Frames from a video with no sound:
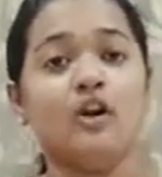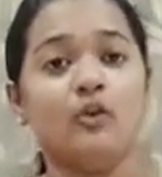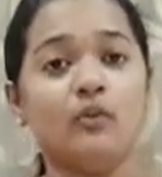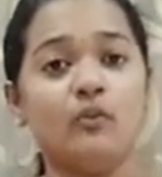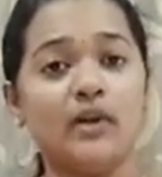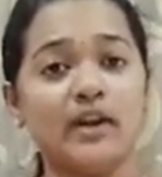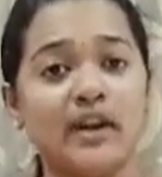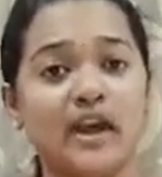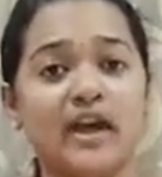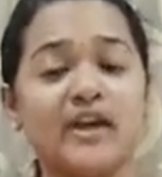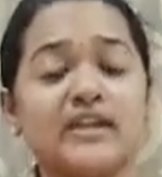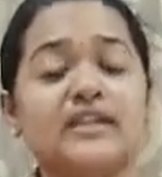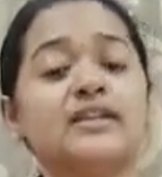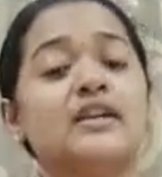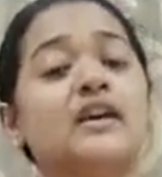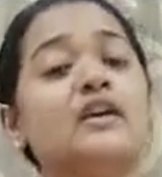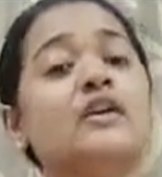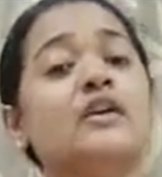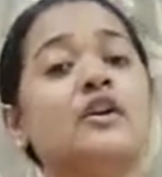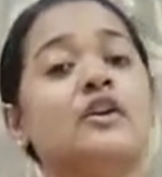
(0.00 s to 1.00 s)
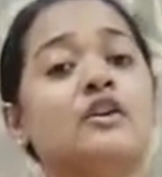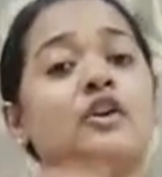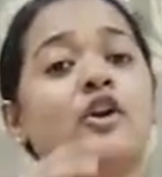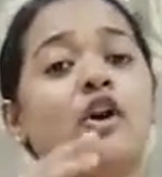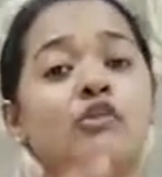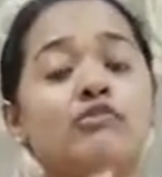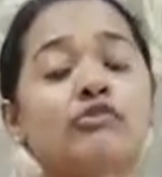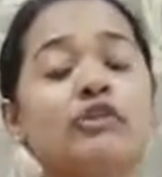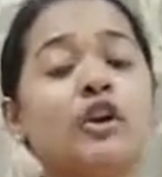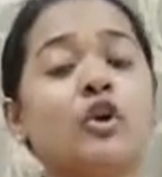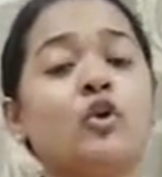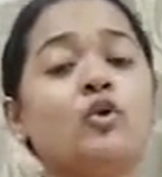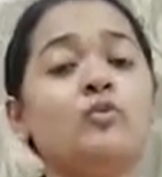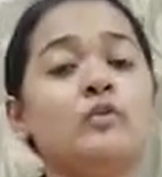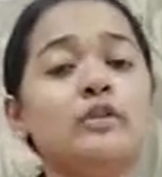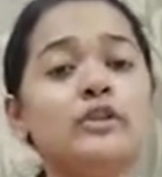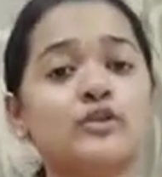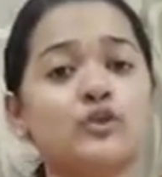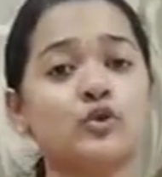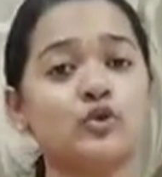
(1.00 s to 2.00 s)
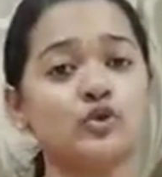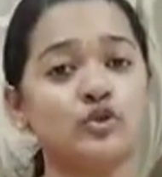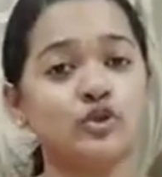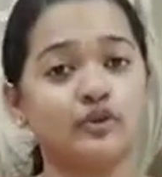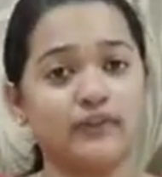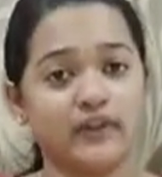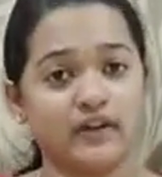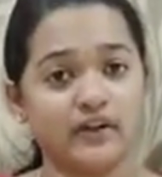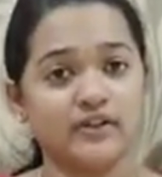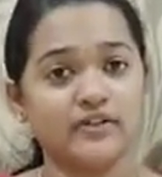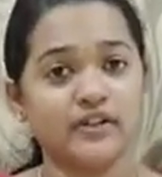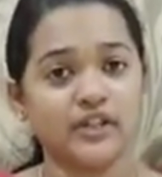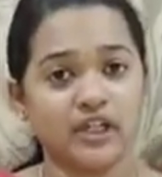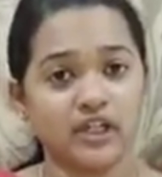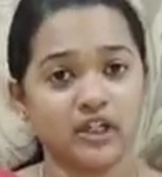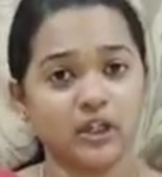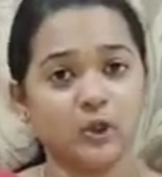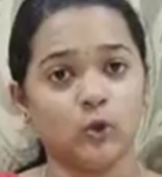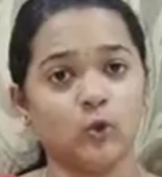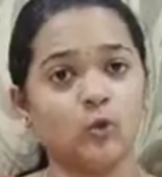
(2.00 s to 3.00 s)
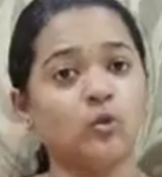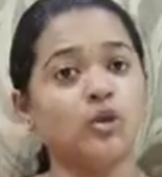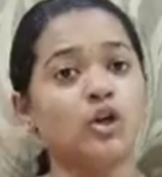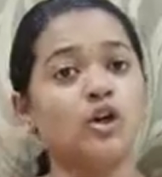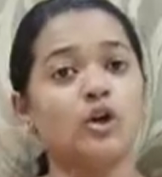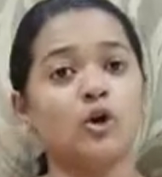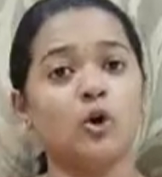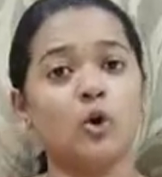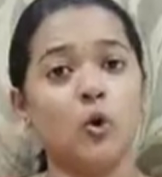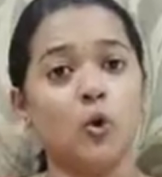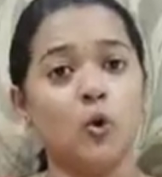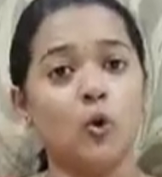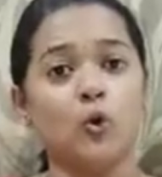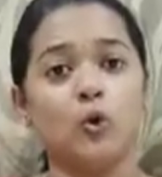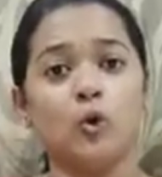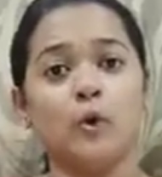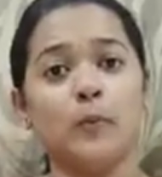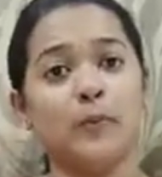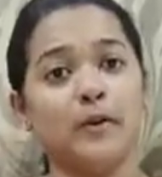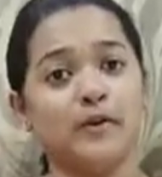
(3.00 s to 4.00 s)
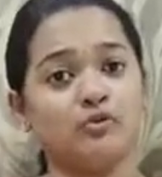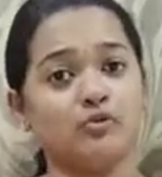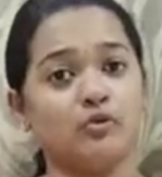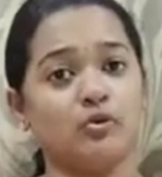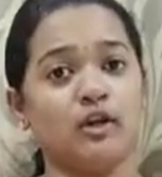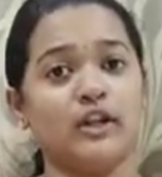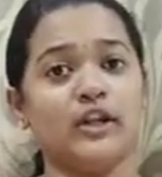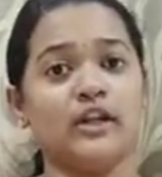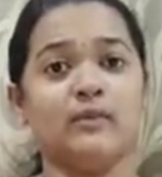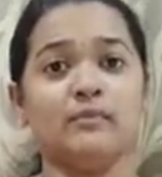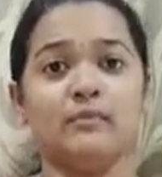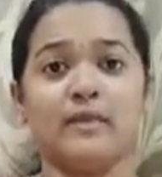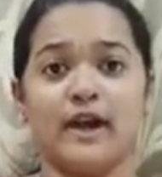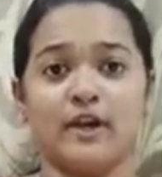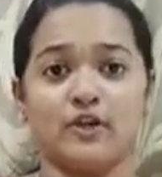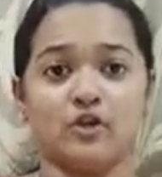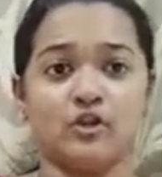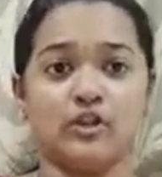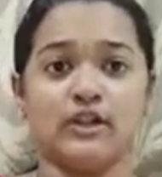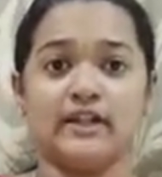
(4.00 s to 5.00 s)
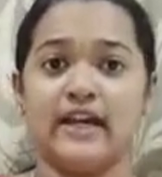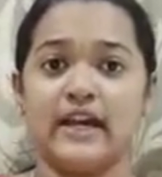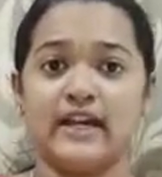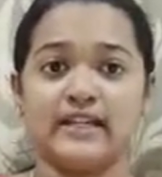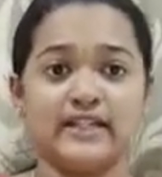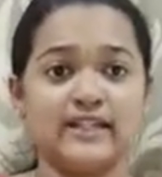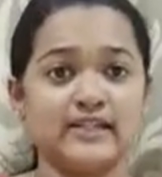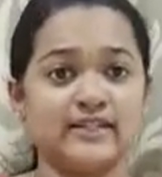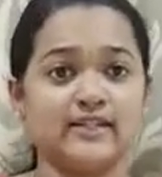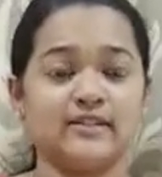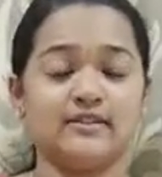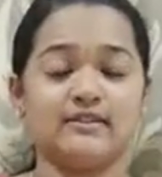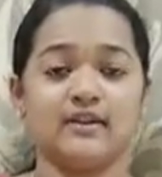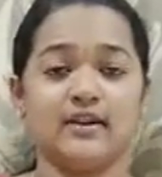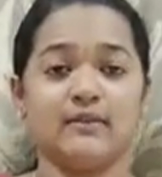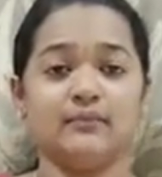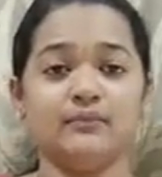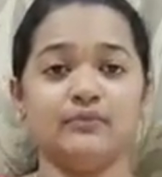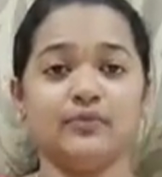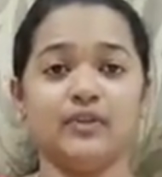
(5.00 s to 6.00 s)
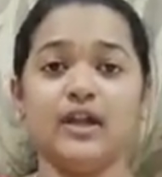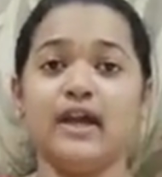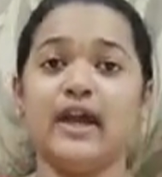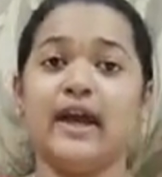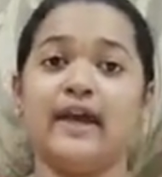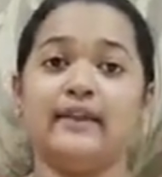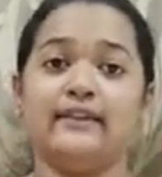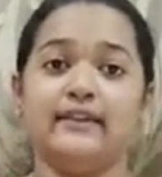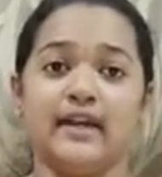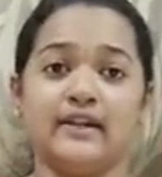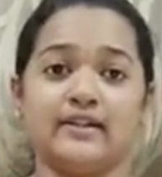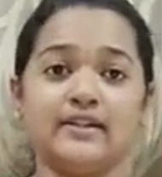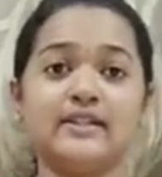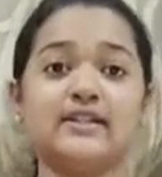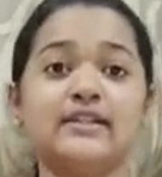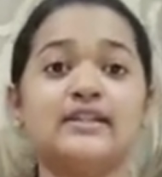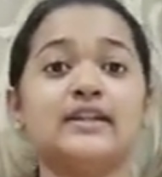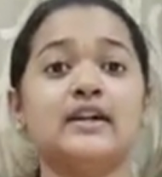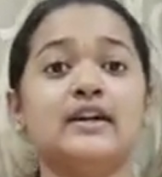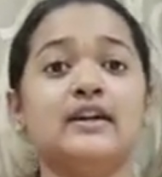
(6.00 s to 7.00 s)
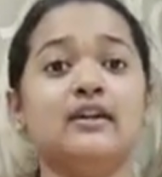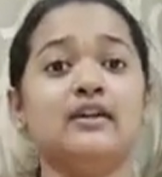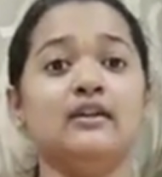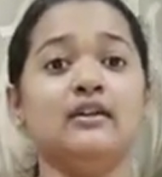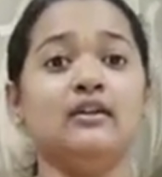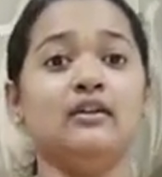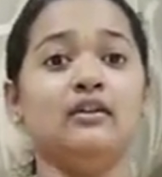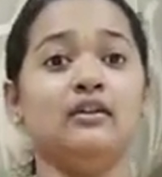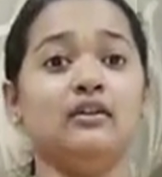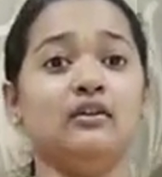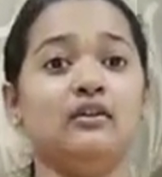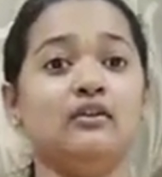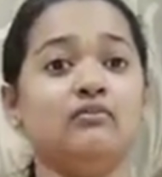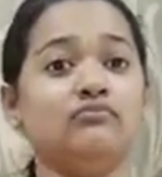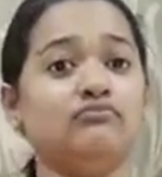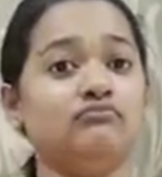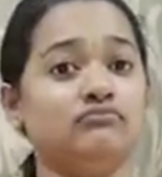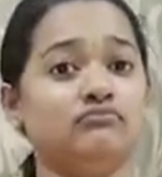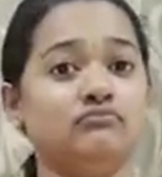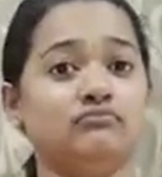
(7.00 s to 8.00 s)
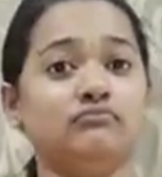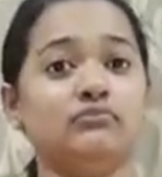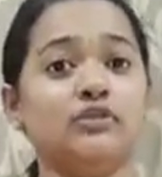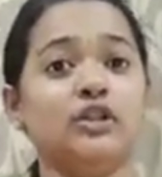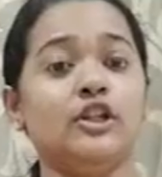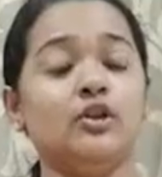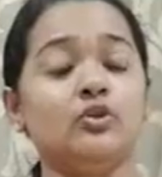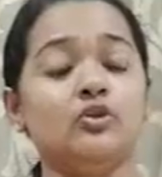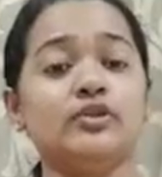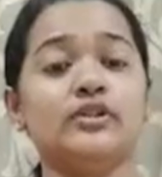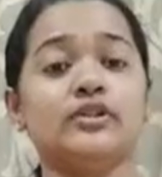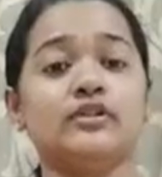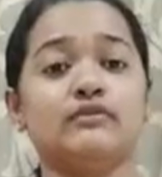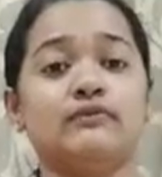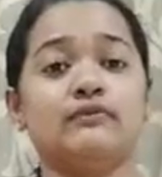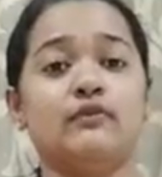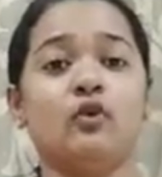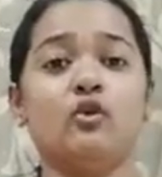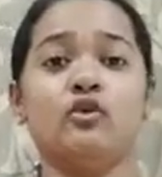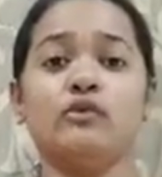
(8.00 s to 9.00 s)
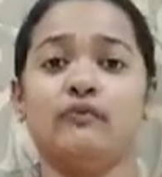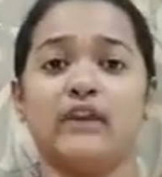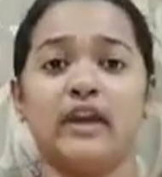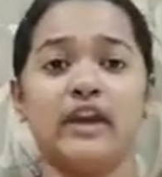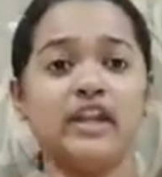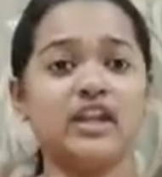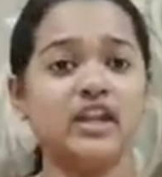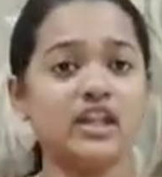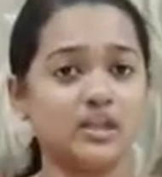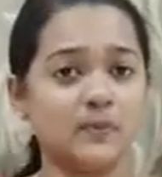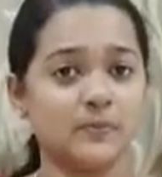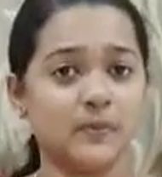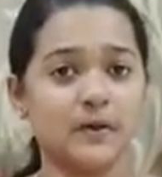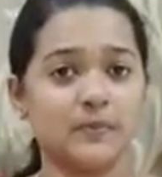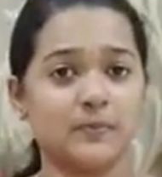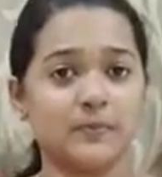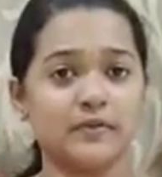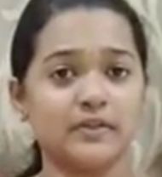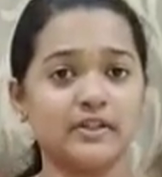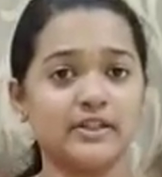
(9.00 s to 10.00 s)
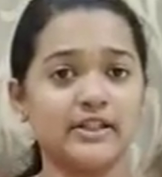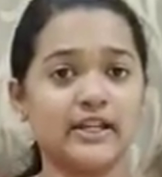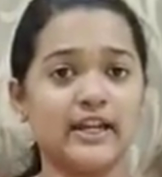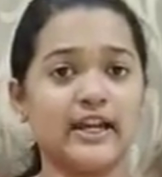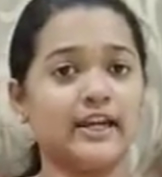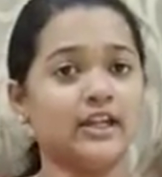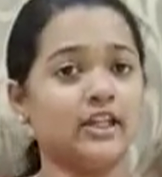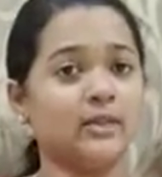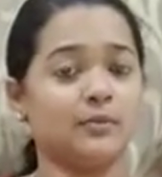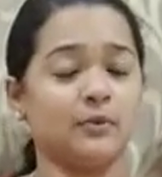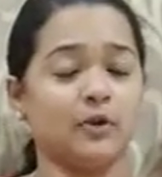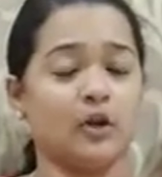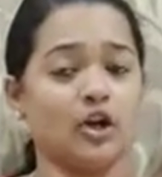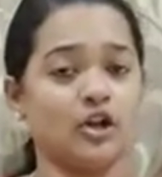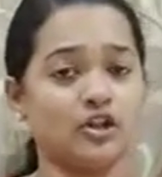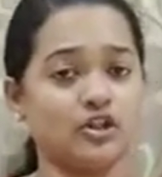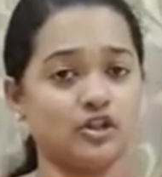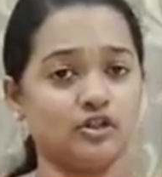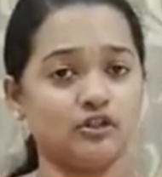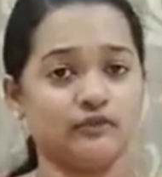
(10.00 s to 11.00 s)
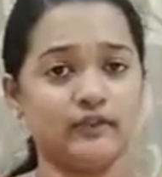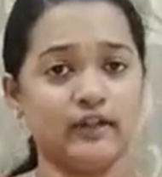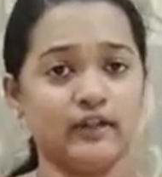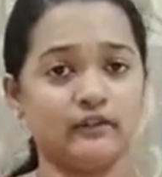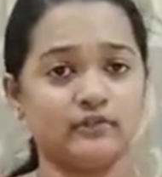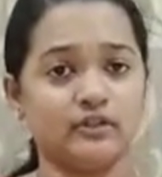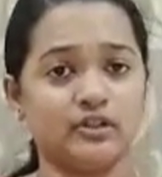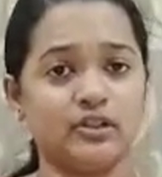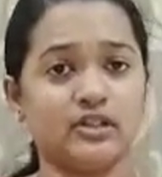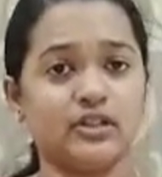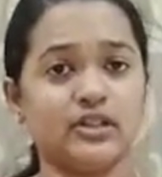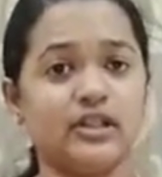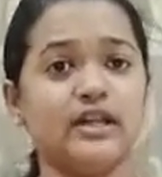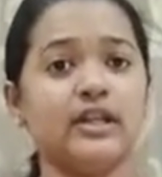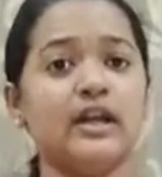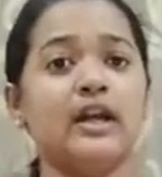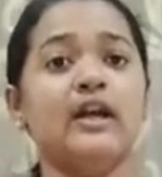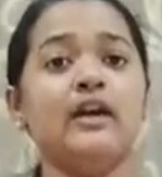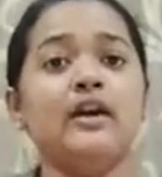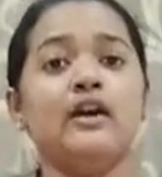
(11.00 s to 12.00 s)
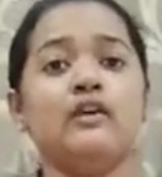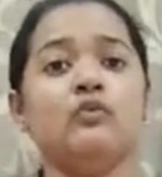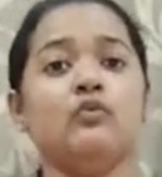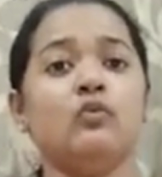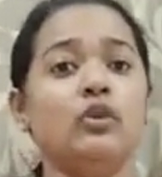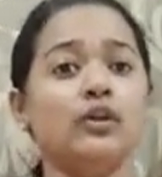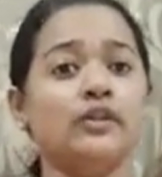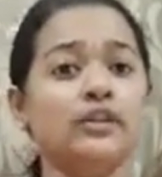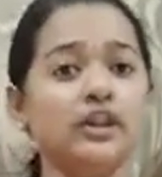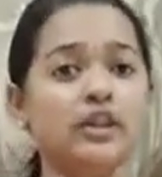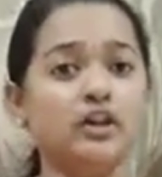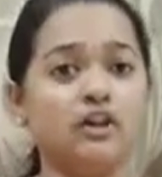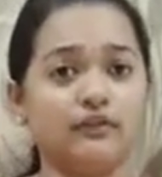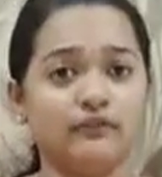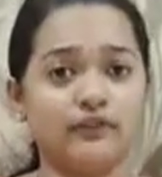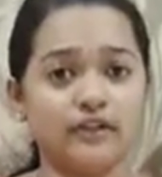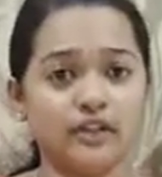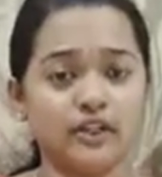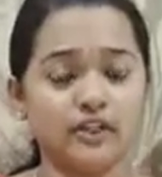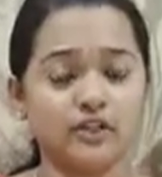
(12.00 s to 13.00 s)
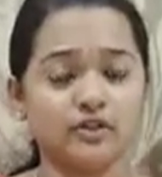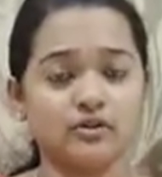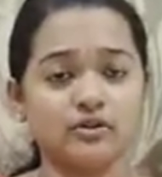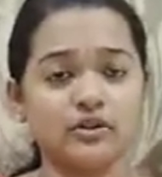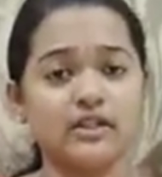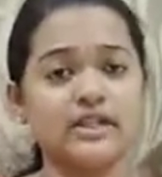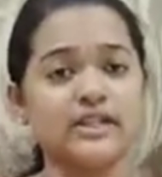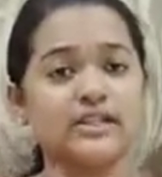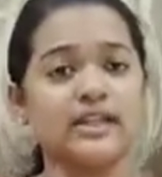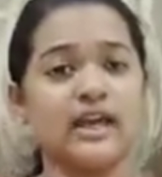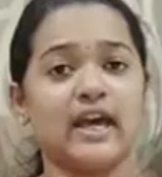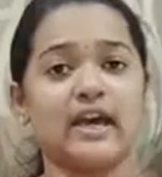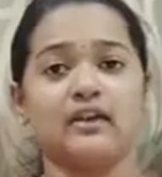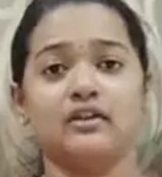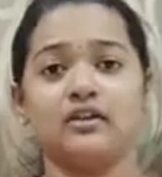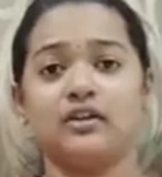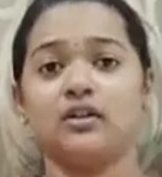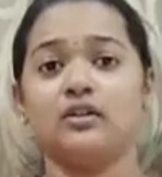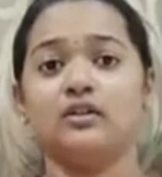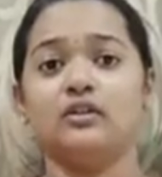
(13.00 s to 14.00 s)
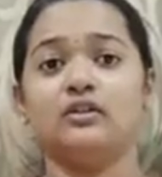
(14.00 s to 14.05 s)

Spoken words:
Whereas non-renewable source of energy include coal, petroleum, natural gas, etc. And that is used for various purposes like the production of electricity, working of industries and